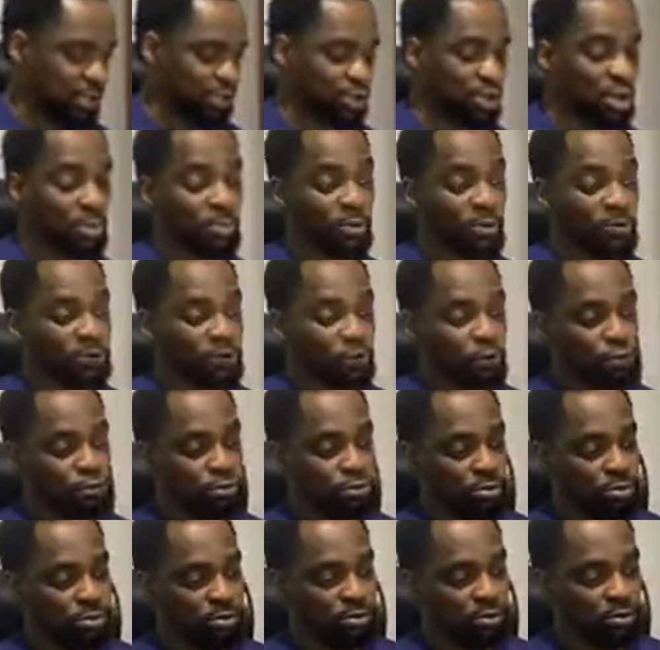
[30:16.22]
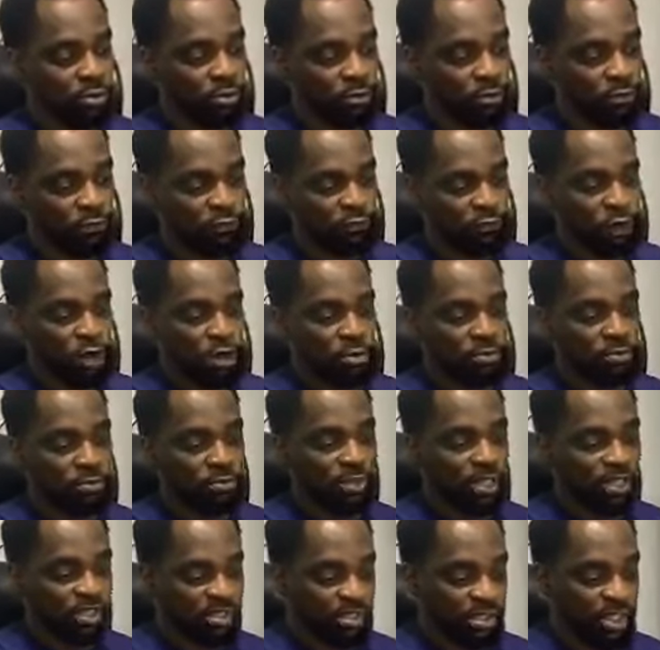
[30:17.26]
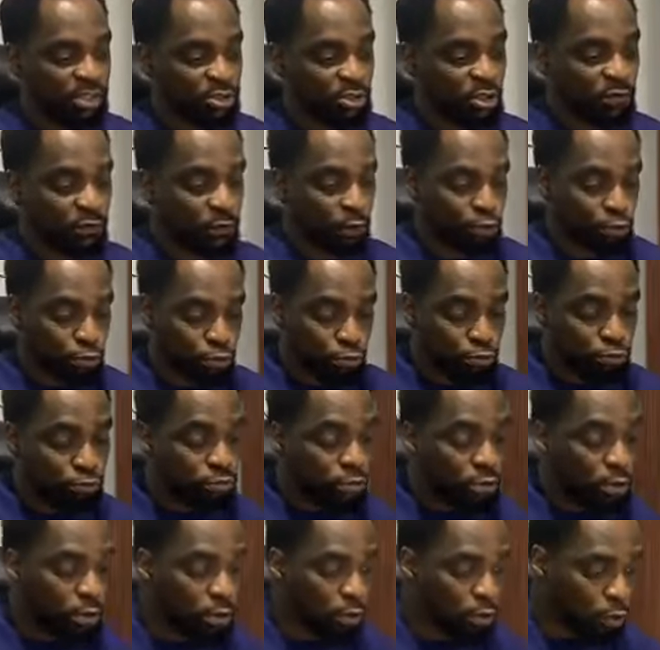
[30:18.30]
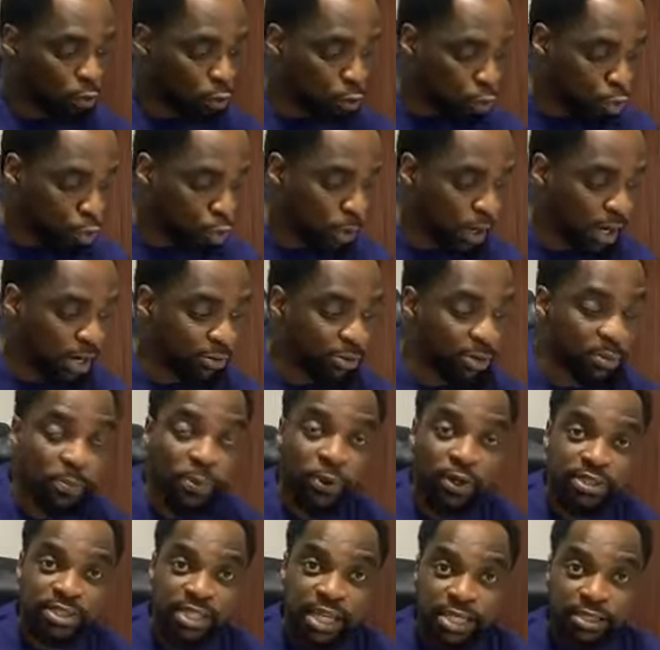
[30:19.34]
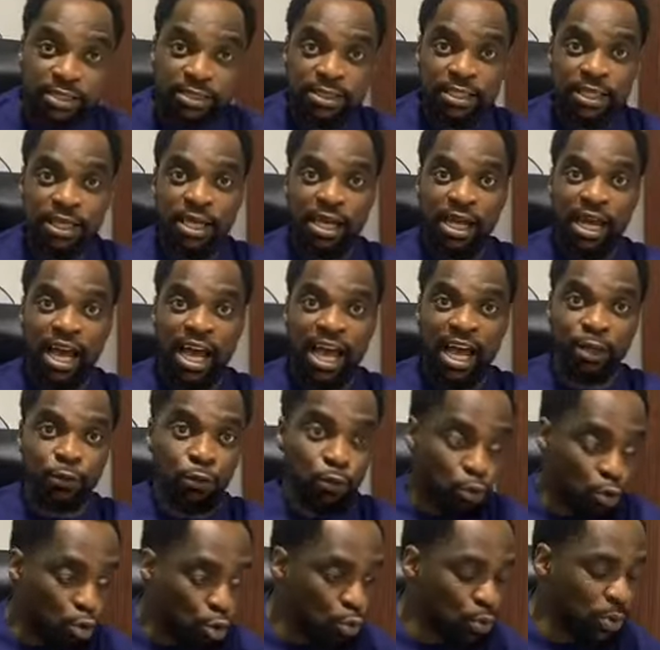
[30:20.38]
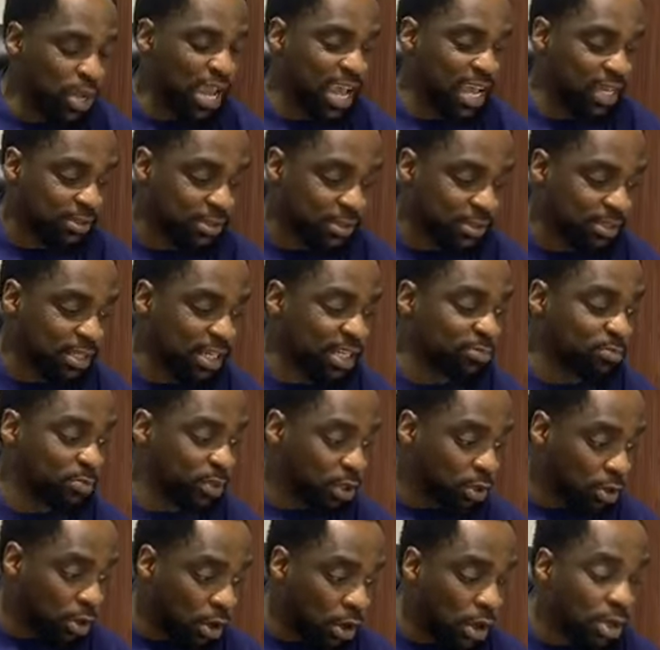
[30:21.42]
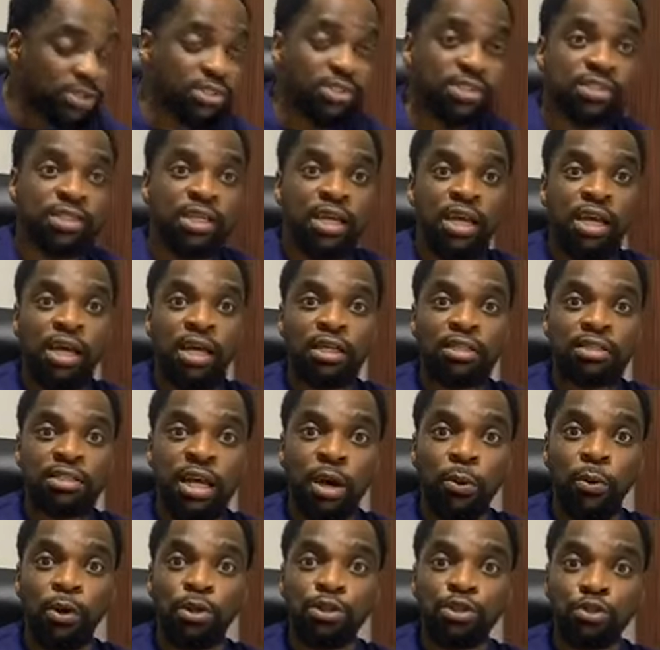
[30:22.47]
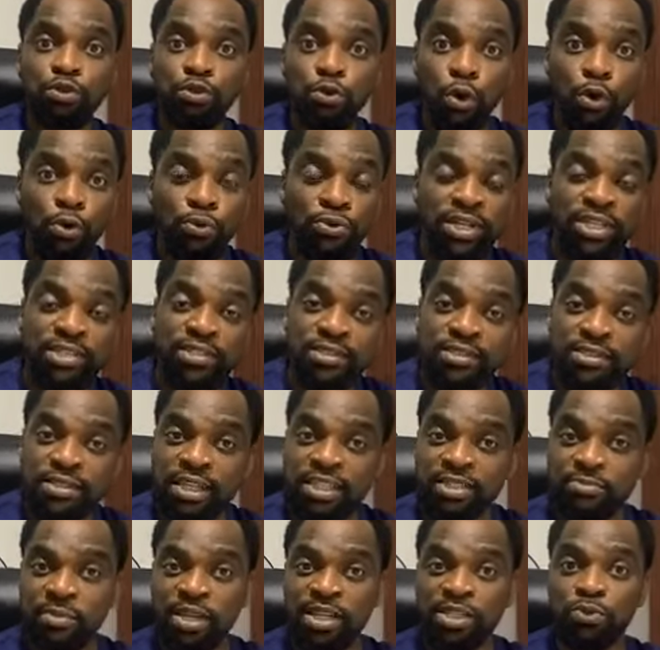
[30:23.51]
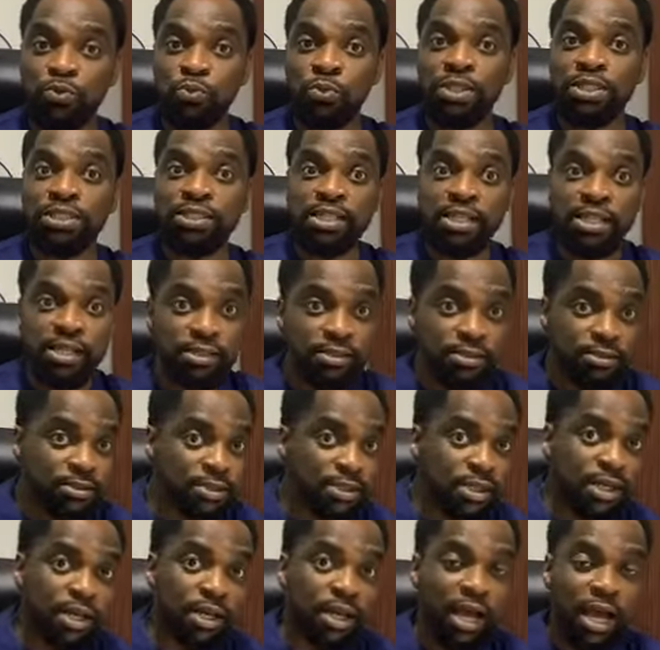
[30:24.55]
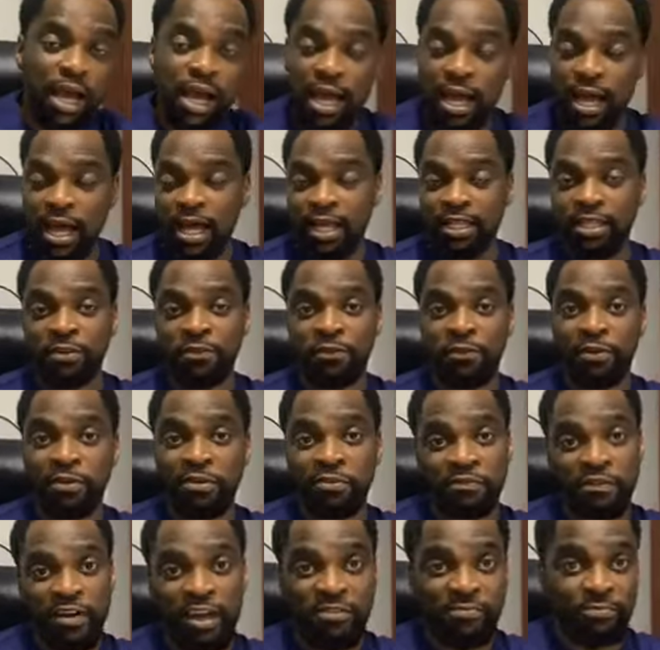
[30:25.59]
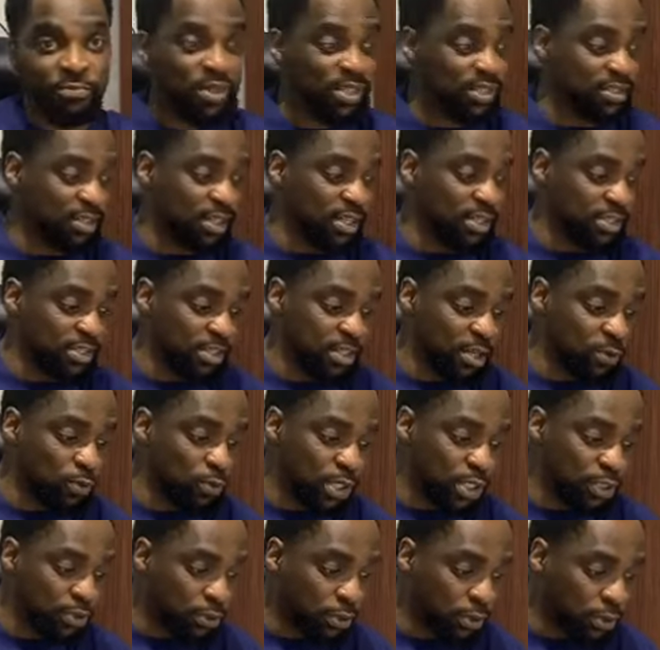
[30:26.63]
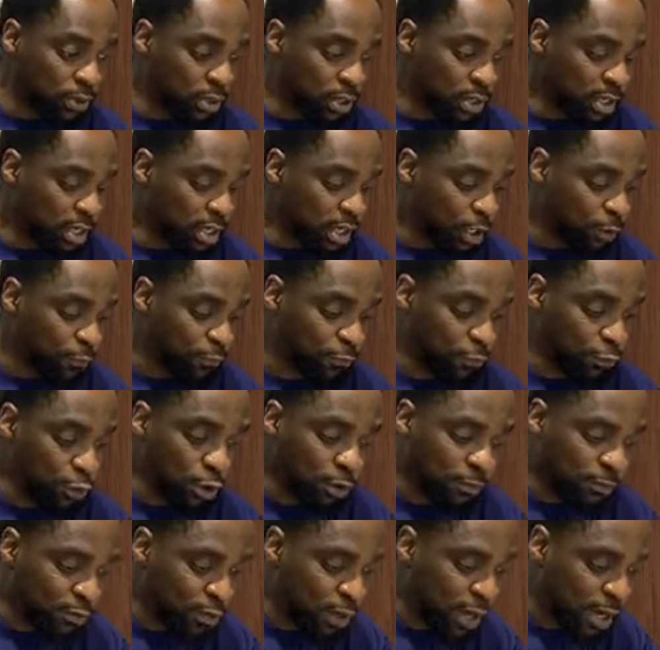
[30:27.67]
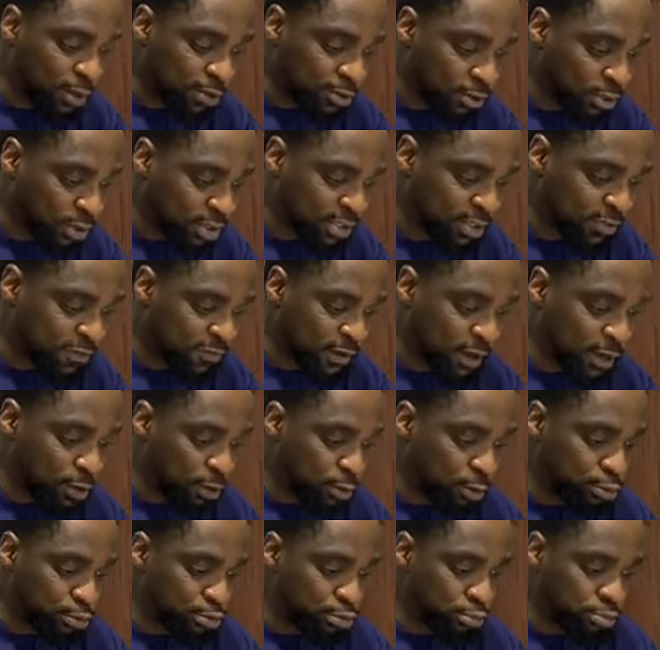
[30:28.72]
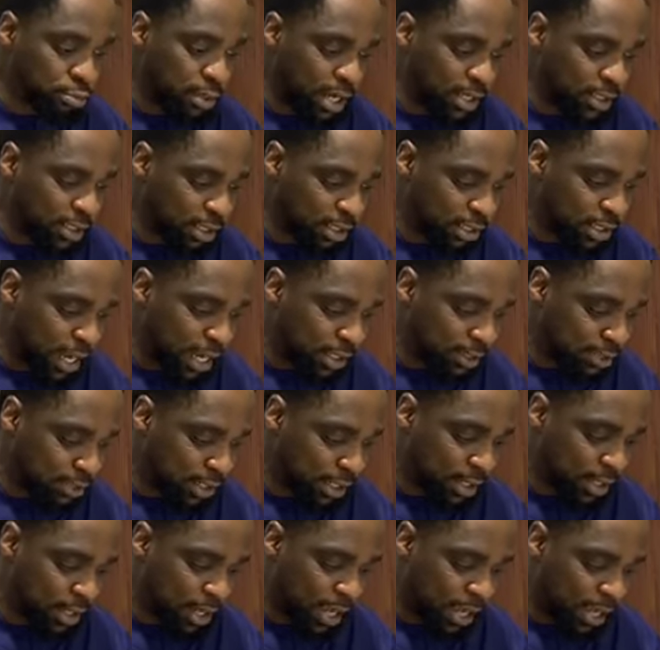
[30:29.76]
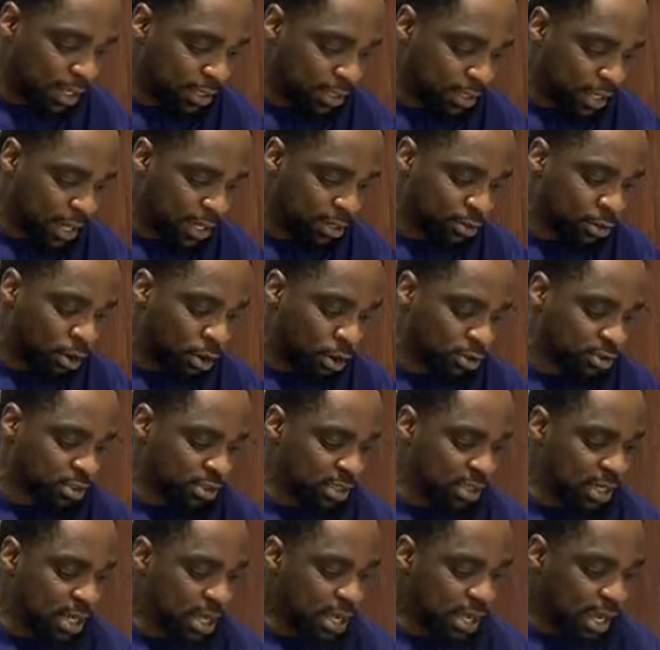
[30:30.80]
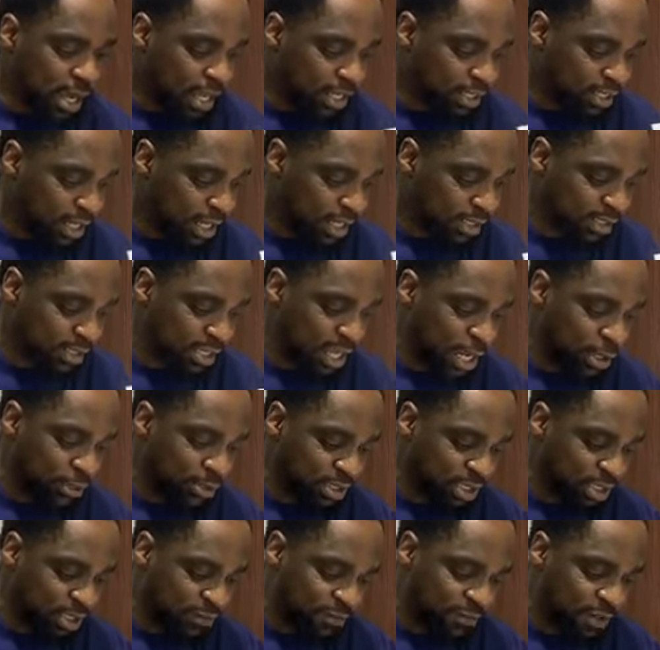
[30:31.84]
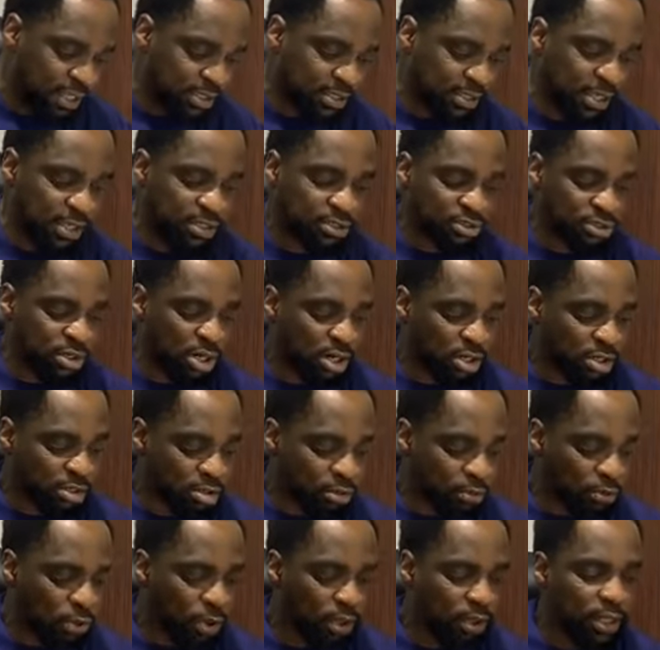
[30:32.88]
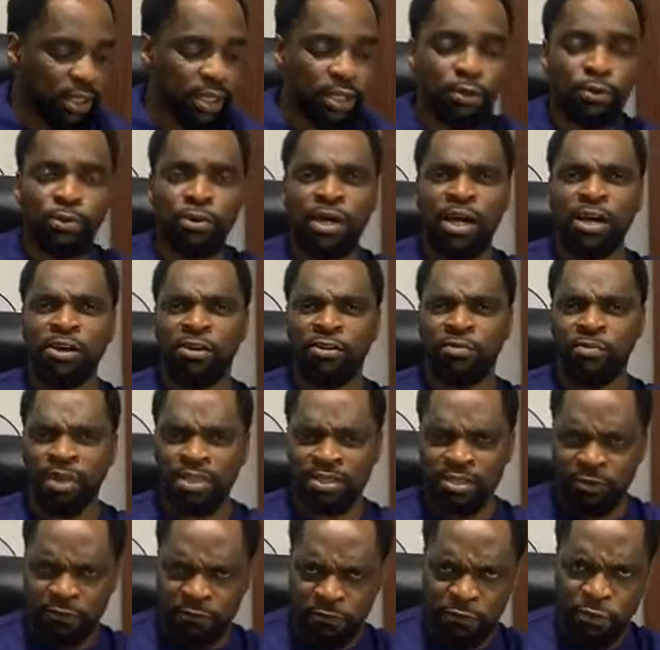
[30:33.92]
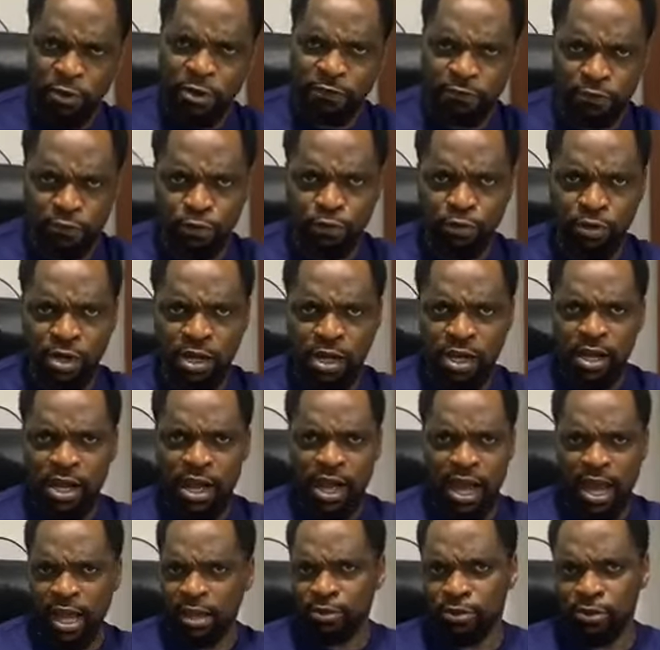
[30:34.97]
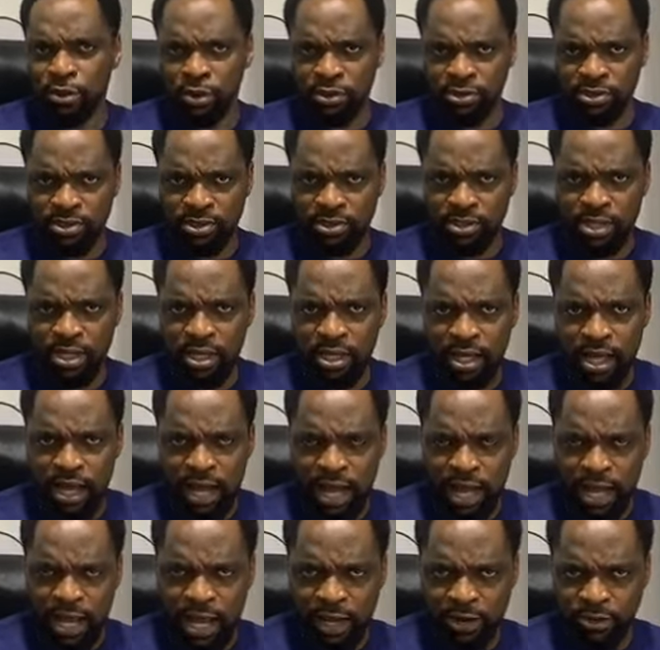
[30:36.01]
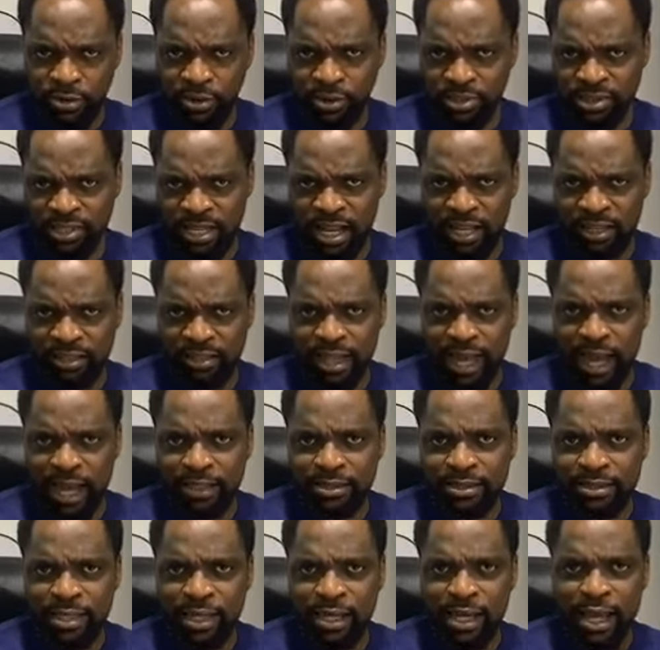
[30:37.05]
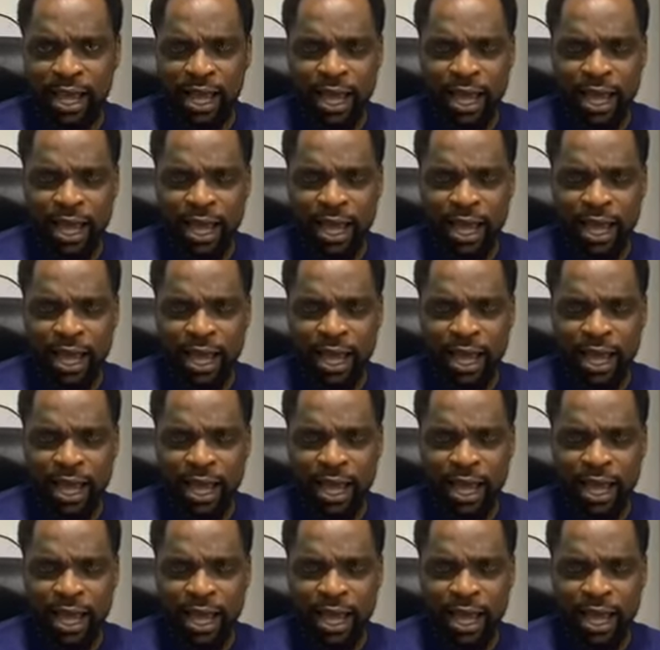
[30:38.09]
some of you from the state of Osun who were reported and who we exited because there was no reinstatement within the 45 business day window. A few of you across Ifelodun, Ayedade, Ede North, Ede South, Ife Central, Irewole local government. A few of you across like that.